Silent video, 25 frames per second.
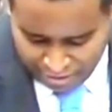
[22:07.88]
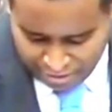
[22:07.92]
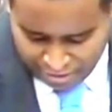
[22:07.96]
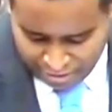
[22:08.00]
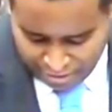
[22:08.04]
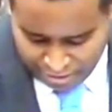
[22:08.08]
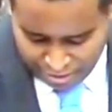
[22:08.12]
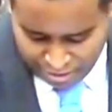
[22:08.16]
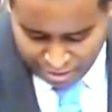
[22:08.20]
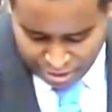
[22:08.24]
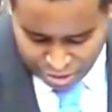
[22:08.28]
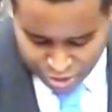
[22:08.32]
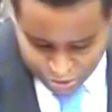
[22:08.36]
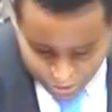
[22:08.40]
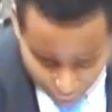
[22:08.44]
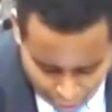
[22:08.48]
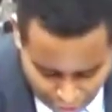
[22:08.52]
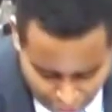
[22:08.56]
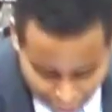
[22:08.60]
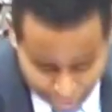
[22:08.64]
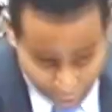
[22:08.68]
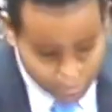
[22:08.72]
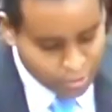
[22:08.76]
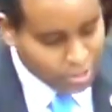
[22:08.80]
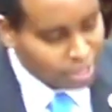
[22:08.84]

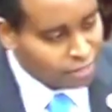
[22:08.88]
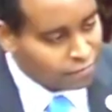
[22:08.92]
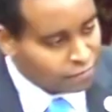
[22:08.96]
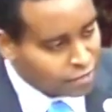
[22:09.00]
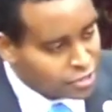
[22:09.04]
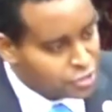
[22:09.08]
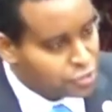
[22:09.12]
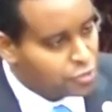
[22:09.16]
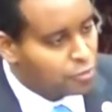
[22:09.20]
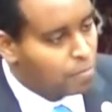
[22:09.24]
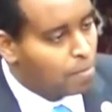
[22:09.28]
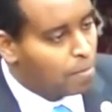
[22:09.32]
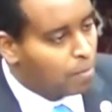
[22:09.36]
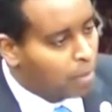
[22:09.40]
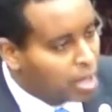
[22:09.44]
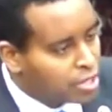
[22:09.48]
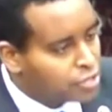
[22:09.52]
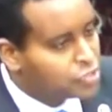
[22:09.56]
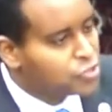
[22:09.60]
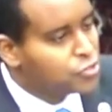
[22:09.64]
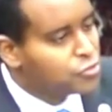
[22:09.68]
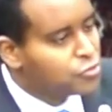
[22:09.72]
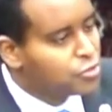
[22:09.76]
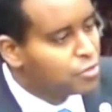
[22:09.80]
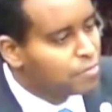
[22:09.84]
describes what an official must do to be